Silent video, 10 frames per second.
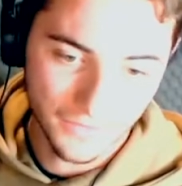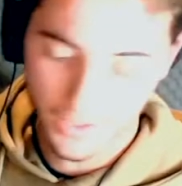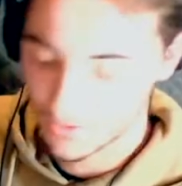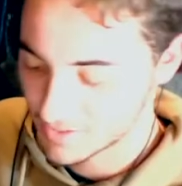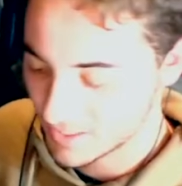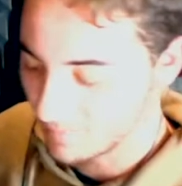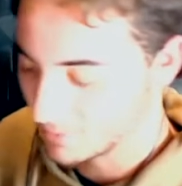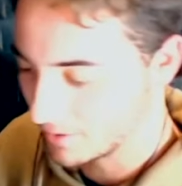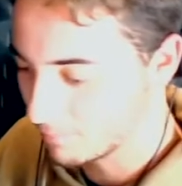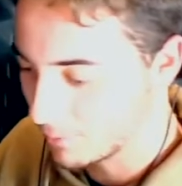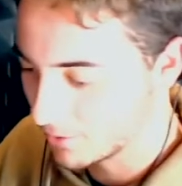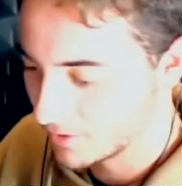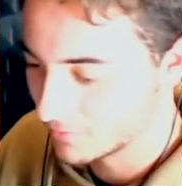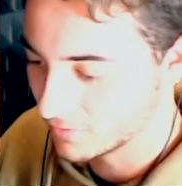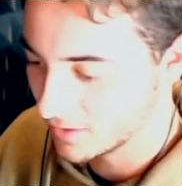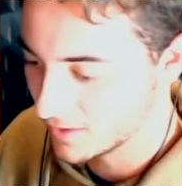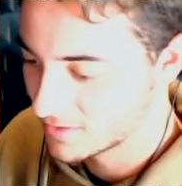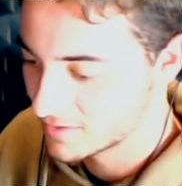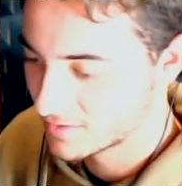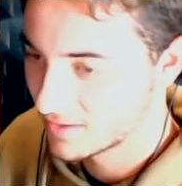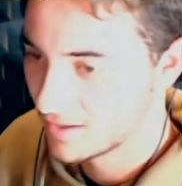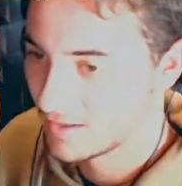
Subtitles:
have noticed that, but like boarding flights